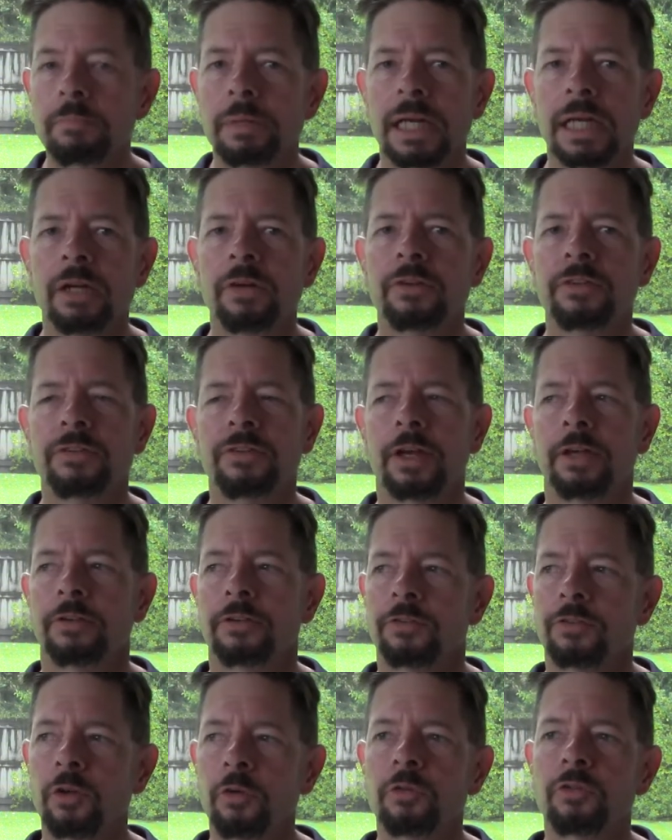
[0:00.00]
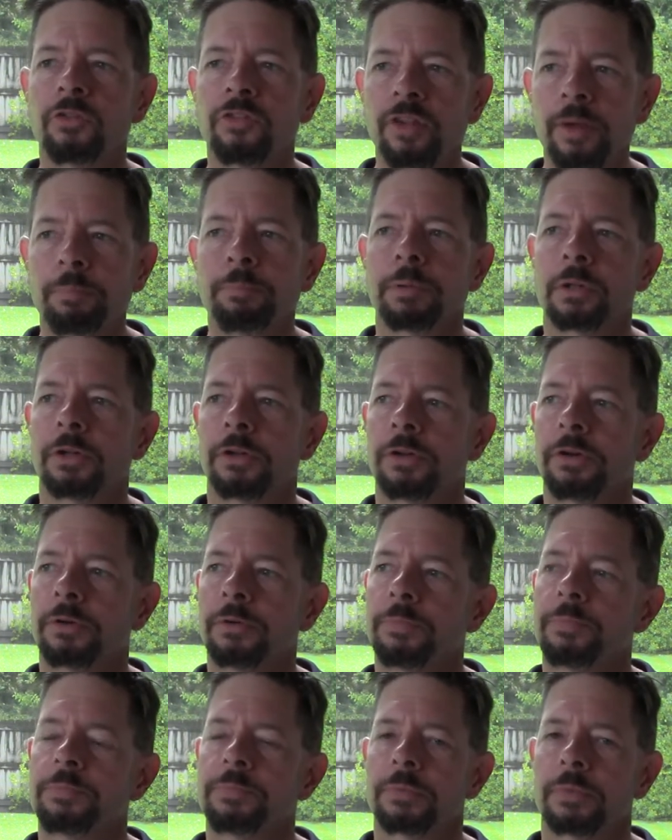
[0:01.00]
You know, it's like so simple though
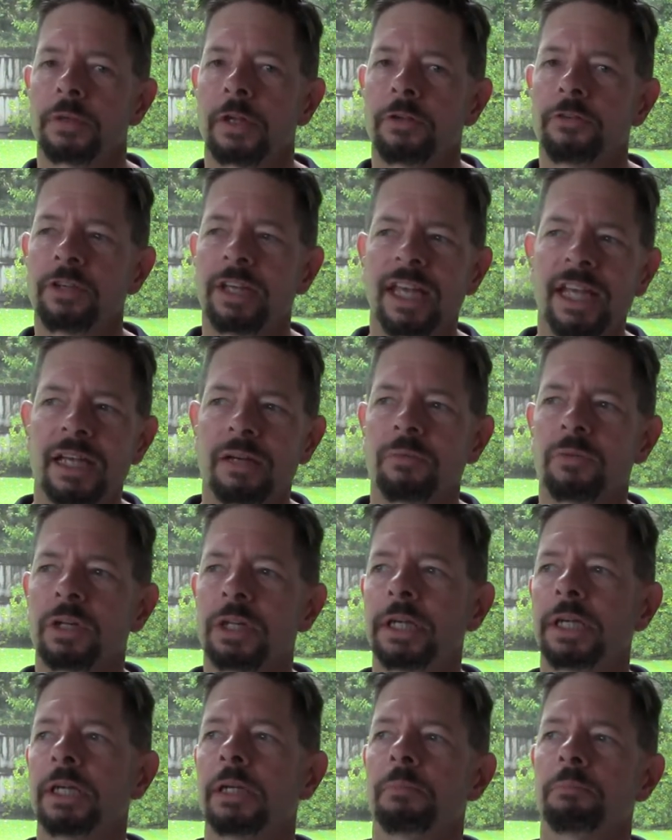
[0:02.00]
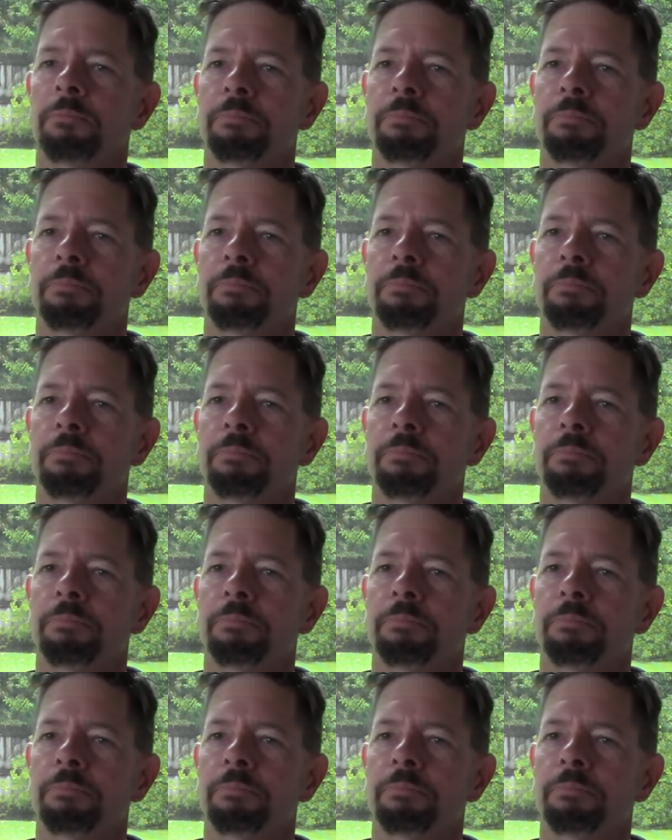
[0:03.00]
that you can't really